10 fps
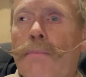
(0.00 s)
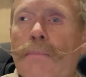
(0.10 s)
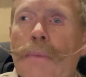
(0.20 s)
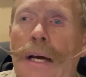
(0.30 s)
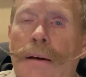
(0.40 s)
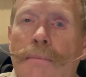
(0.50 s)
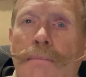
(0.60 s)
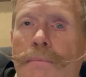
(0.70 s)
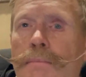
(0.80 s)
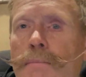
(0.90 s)
yeah,
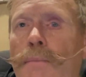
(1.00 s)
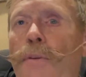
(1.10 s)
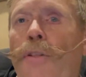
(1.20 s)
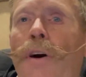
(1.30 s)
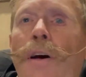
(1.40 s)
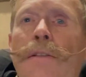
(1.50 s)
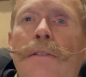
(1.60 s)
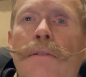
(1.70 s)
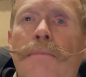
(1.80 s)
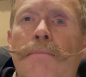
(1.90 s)
thought
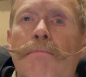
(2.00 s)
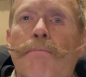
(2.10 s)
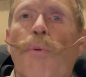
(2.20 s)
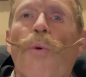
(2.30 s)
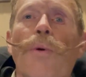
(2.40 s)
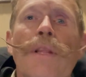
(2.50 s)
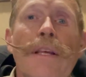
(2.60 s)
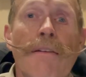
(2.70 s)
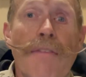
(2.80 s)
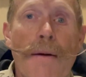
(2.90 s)
poorly
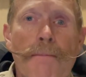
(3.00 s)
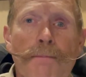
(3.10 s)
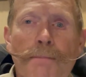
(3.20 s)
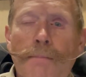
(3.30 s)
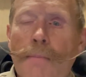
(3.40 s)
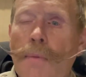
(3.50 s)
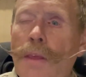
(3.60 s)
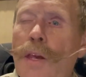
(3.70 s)
of them. It